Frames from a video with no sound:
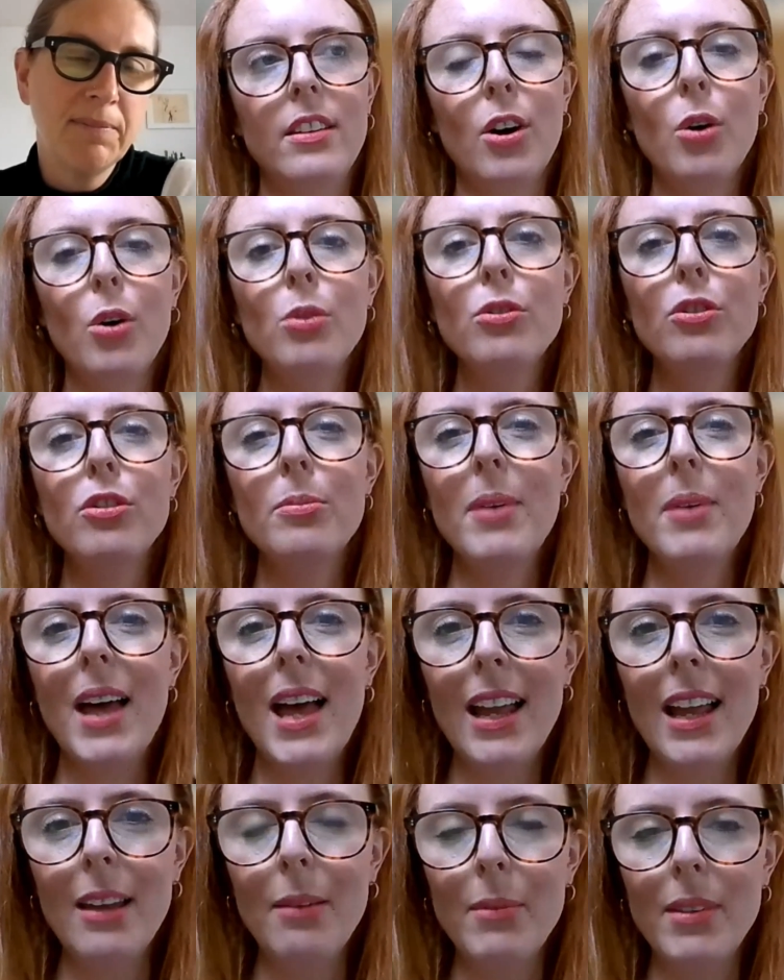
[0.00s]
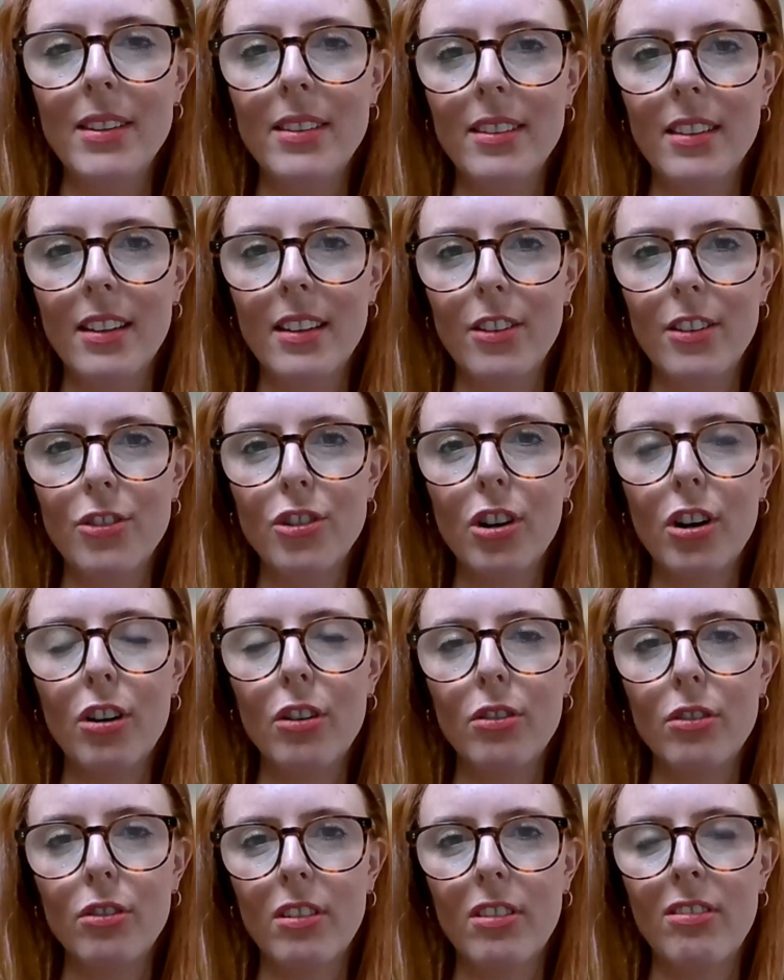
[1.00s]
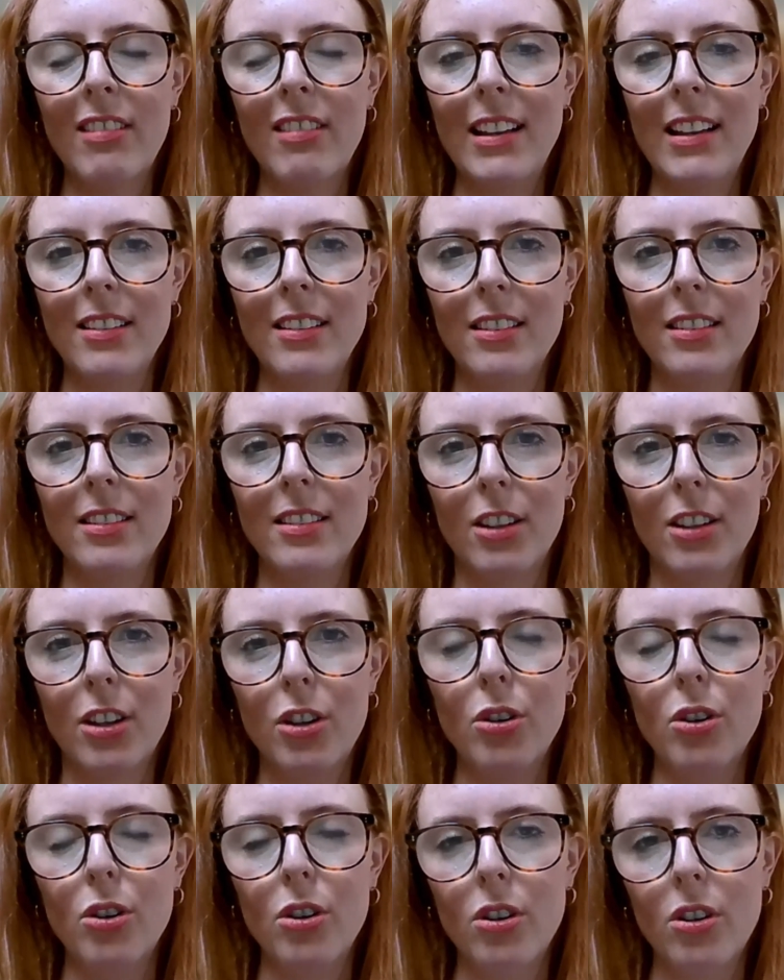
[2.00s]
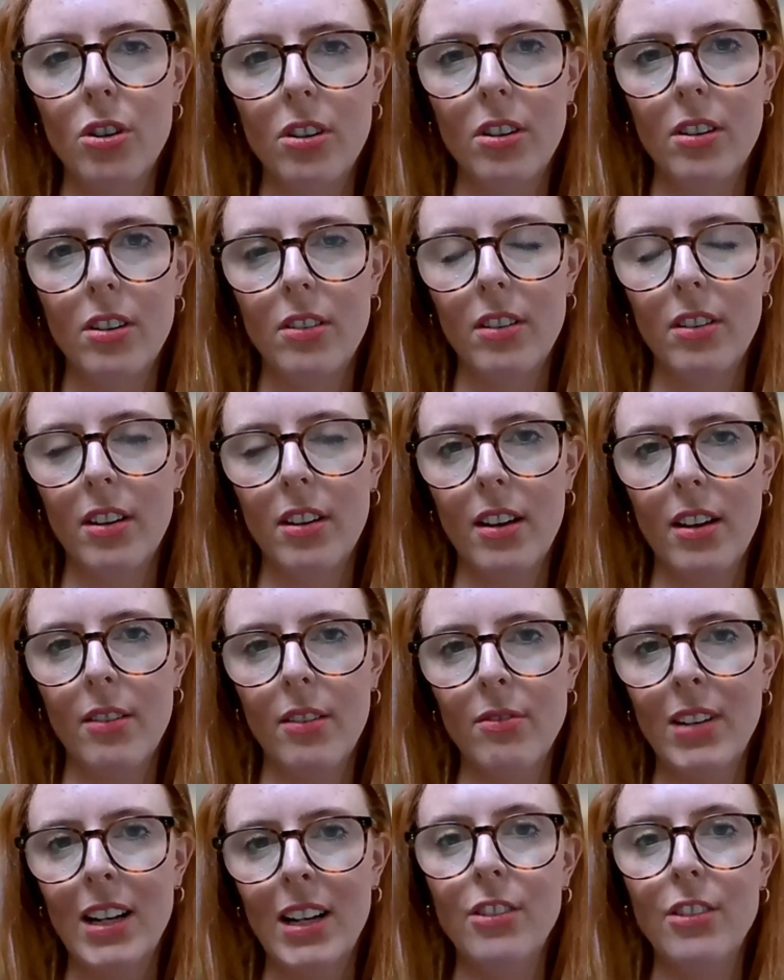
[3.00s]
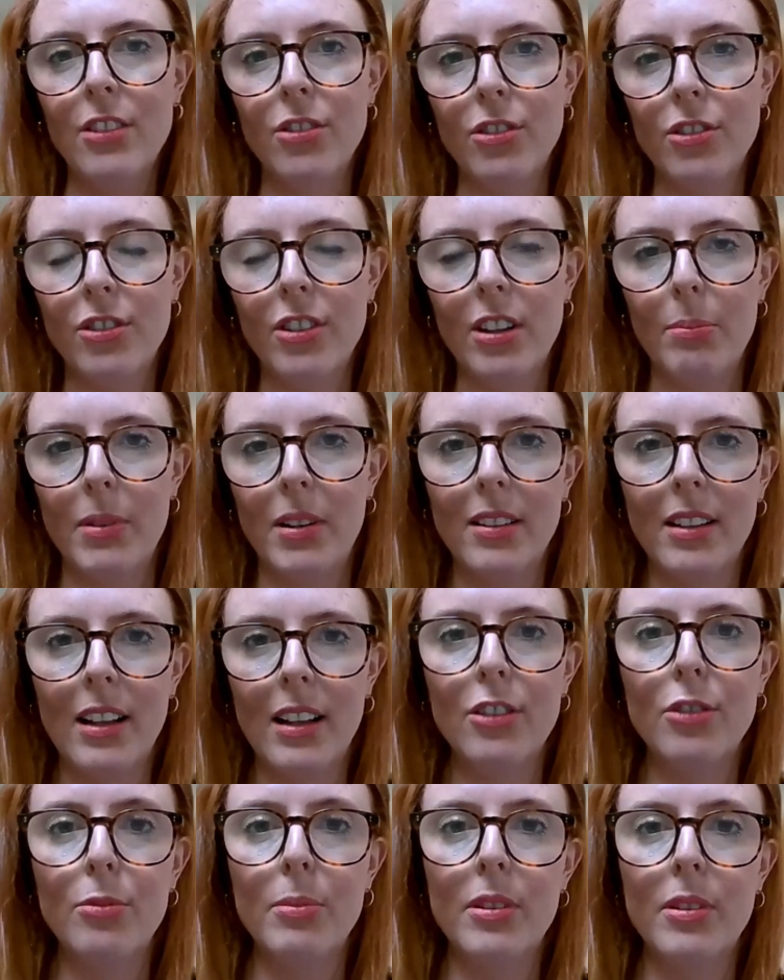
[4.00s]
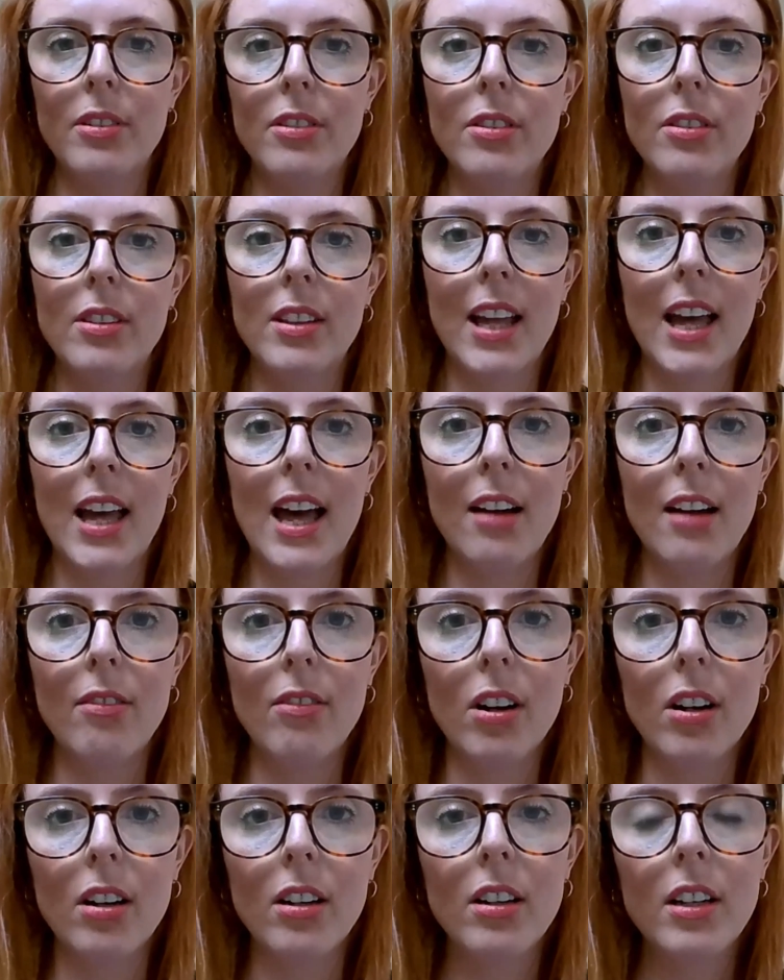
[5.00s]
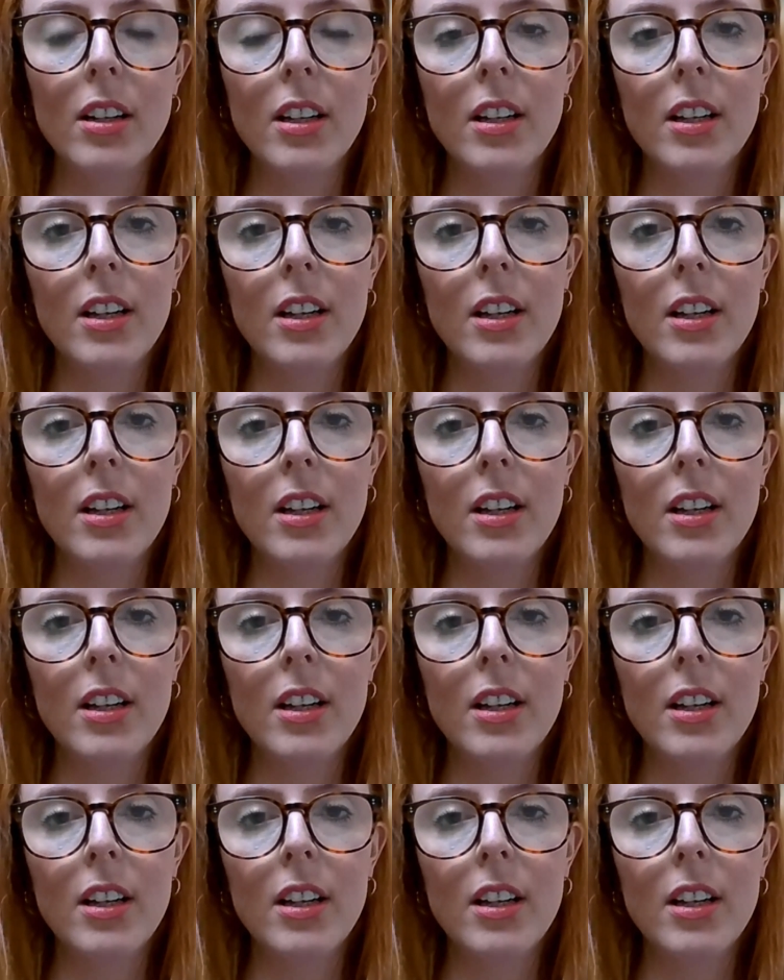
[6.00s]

The ultimate aim is that the child creates a secure relationship and attachment to the carer.